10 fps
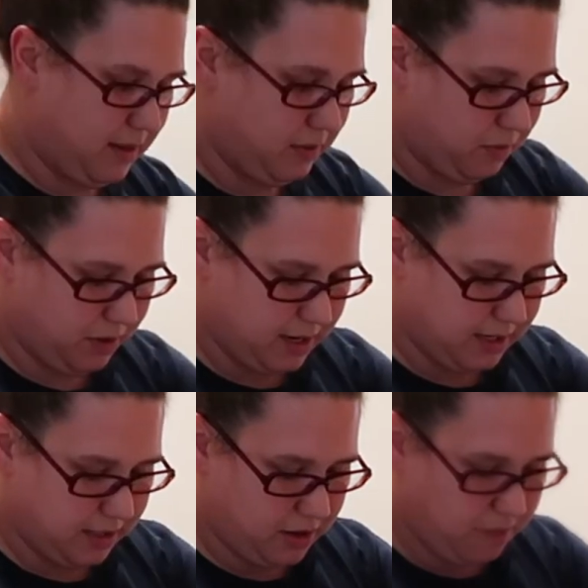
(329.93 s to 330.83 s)
And we're going
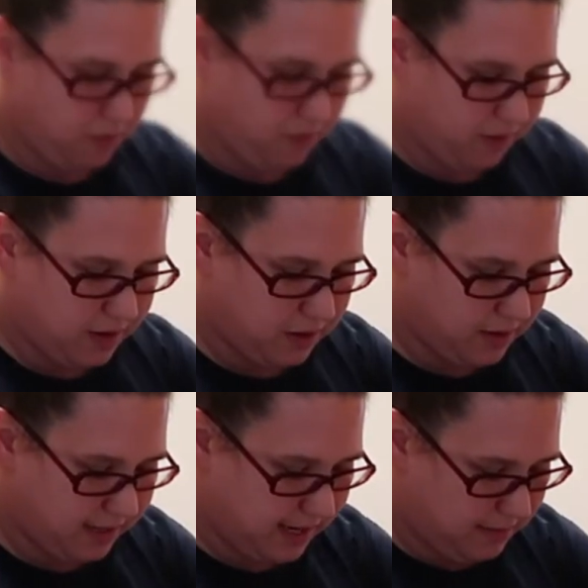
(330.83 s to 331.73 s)
to turn them over and do
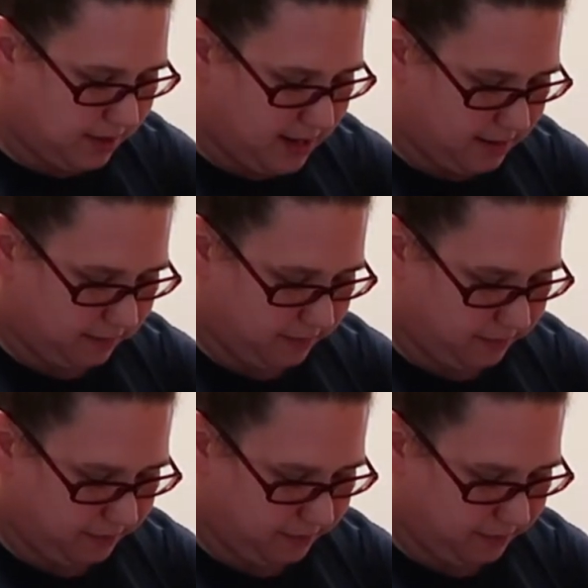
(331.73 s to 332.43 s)
the same thing.